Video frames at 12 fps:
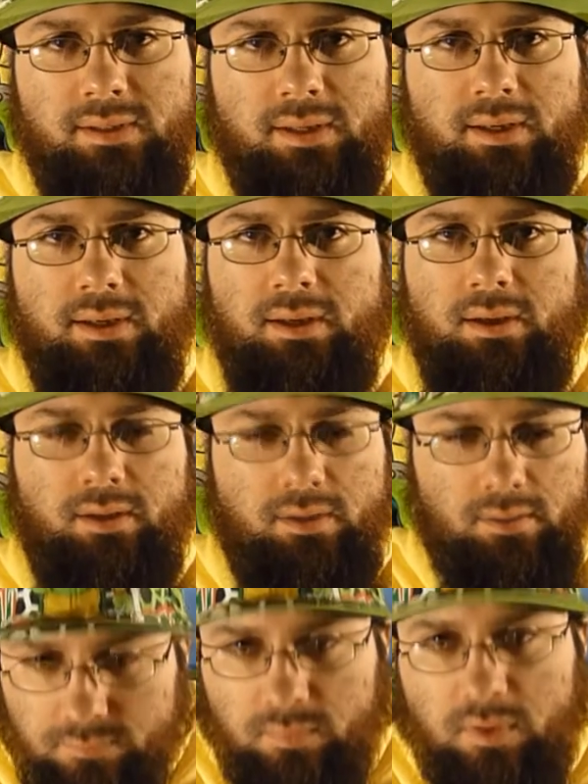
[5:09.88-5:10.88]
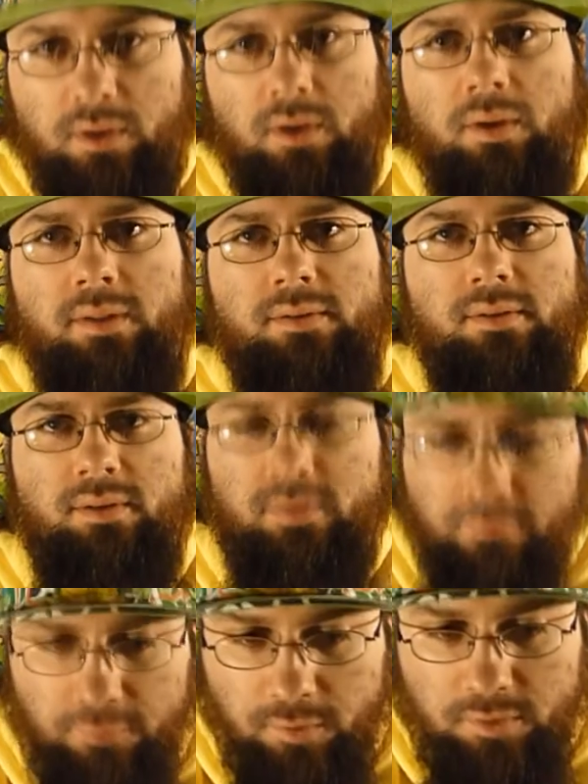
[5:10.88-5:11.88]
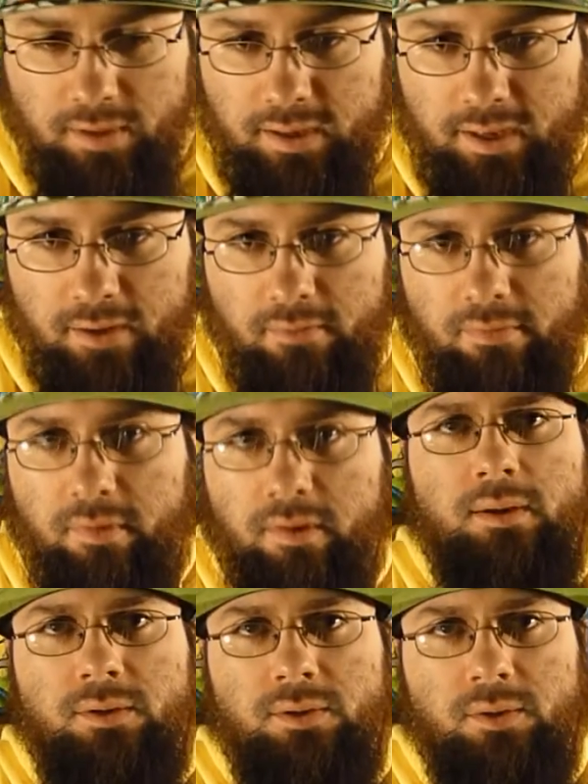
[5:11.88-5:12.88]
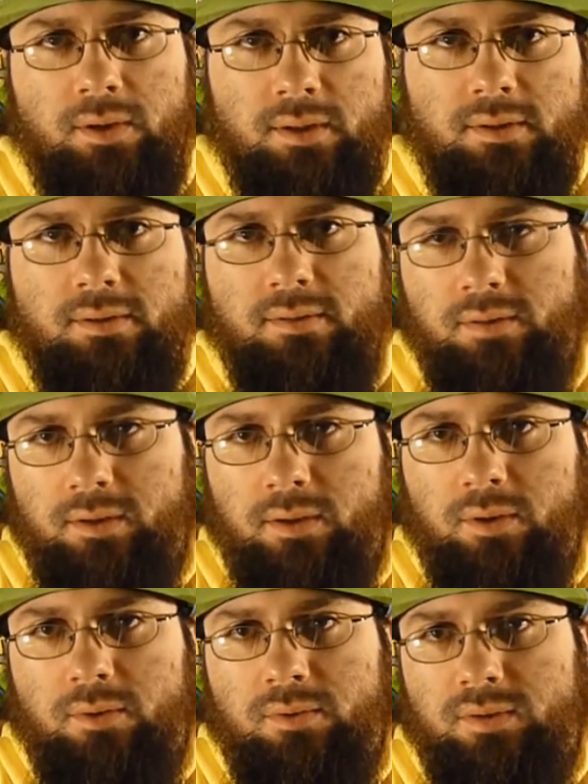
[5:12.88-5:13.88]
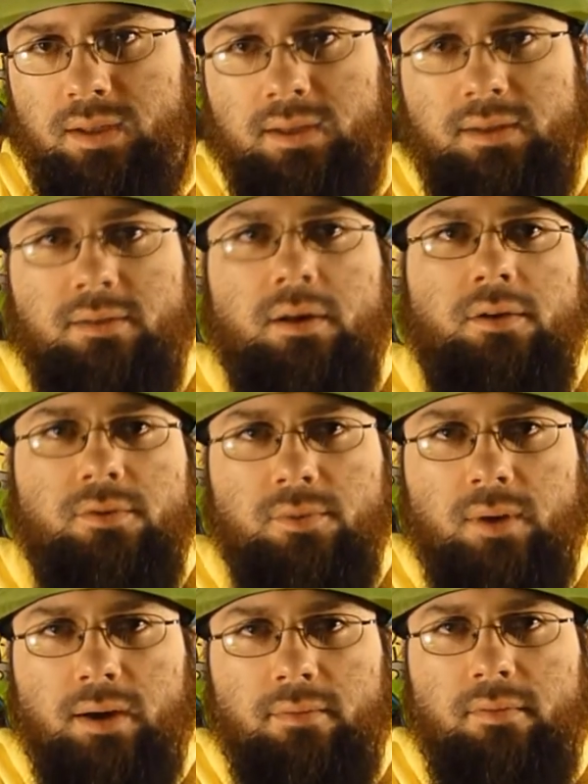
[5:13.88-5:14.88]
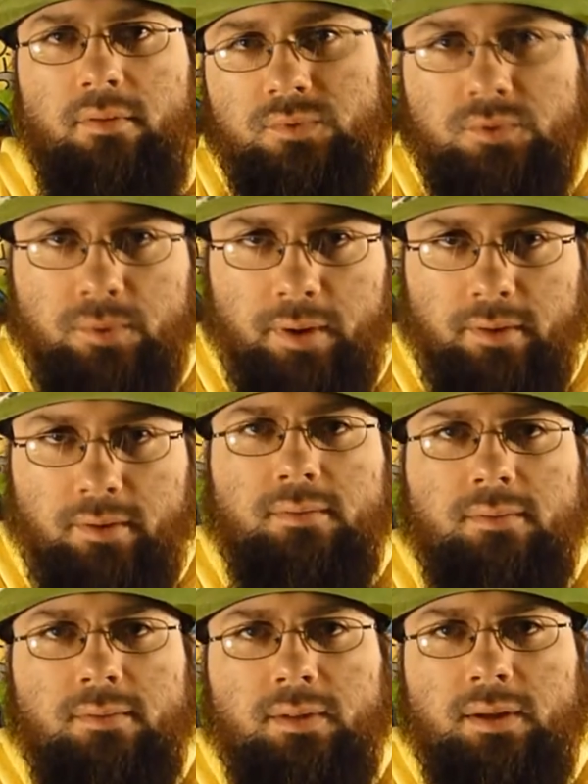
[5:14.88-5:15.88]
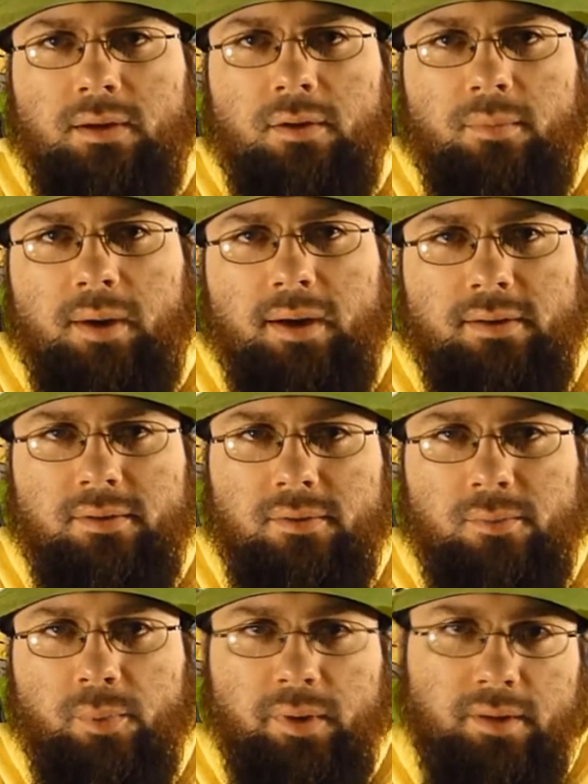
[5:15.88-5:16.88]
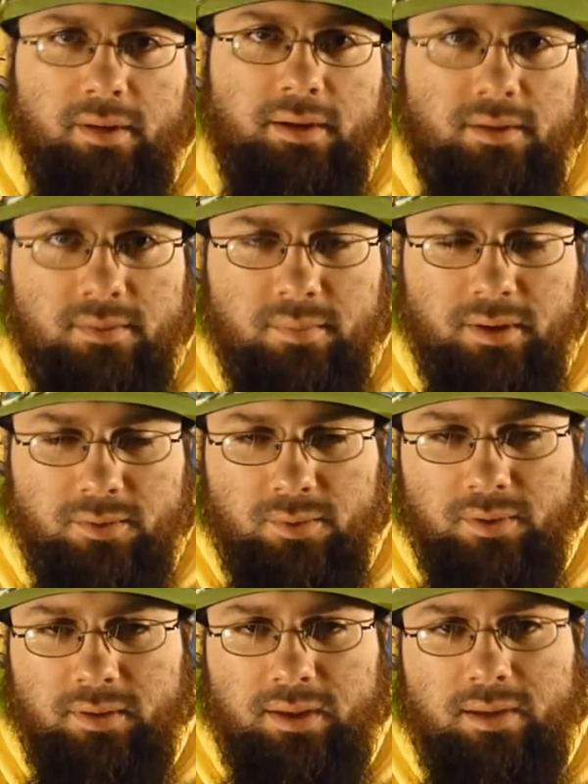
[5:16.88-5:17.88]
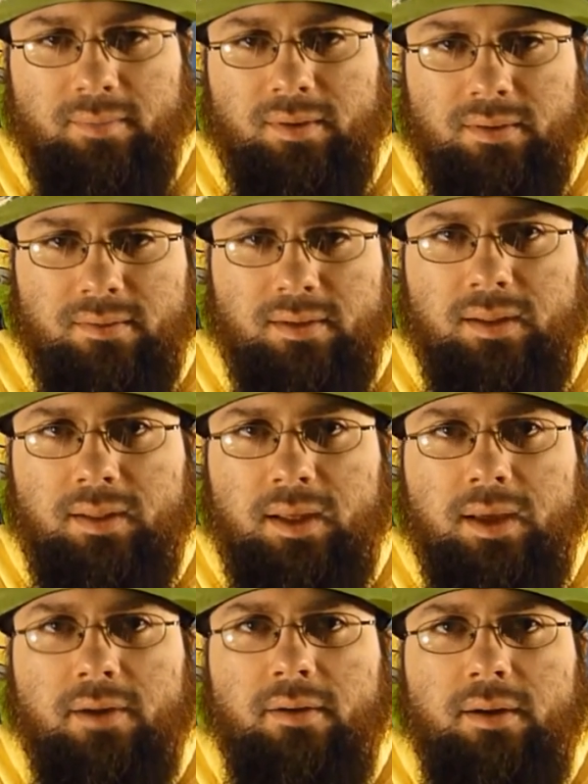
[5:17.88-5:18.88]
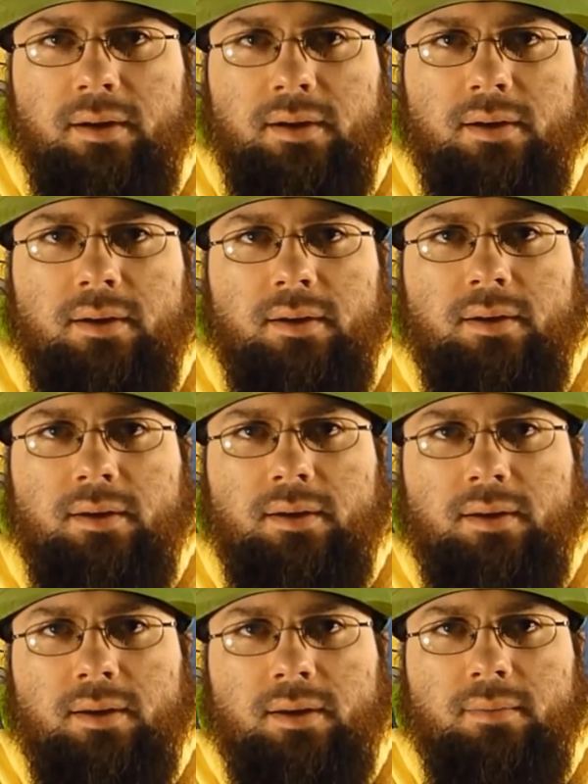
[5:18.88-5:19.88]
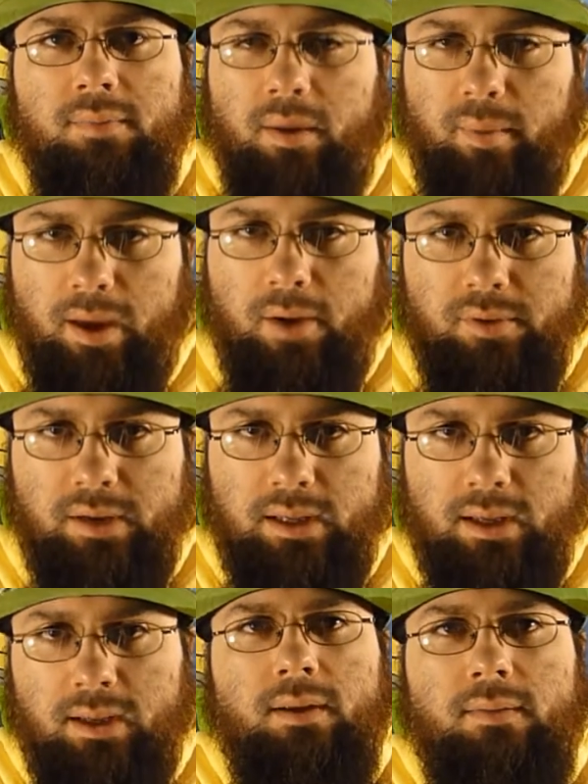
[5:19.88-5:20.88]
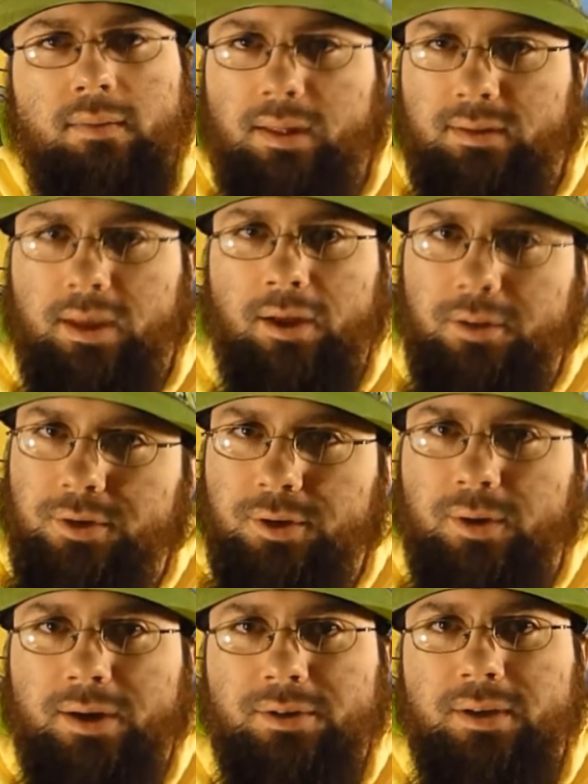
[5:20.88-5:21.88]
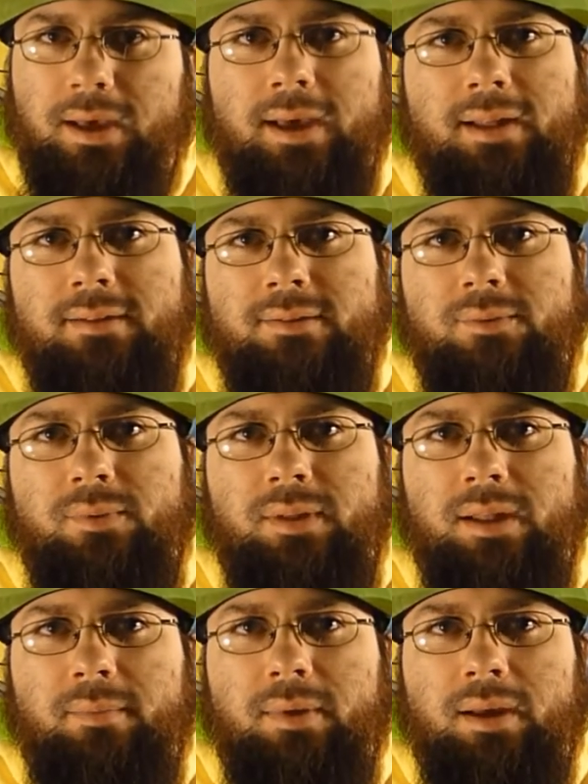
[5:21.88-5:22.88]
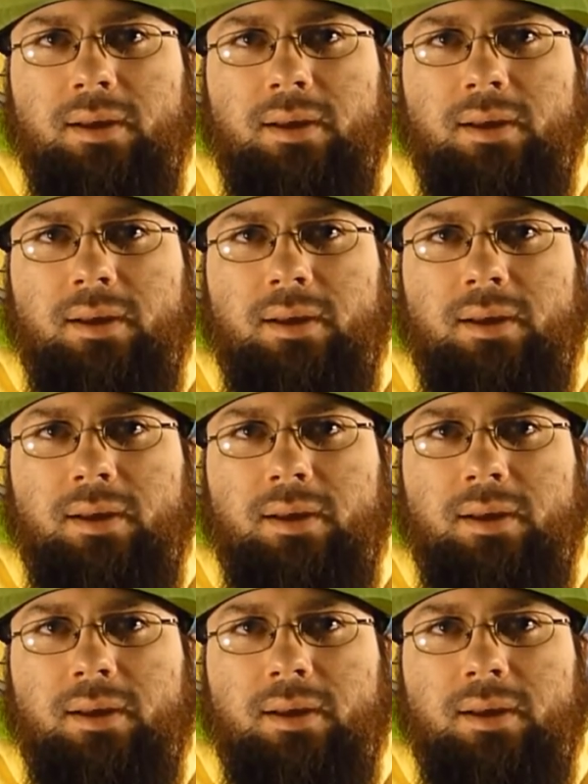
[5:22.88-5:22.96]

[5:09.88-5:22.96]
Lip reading: it and, instantly Foot Clan outfit. So he instantly knows that his arch rival, Shredder, he calls him by his real name, is in the area and probably out to get him. That's how the show actually ends with them.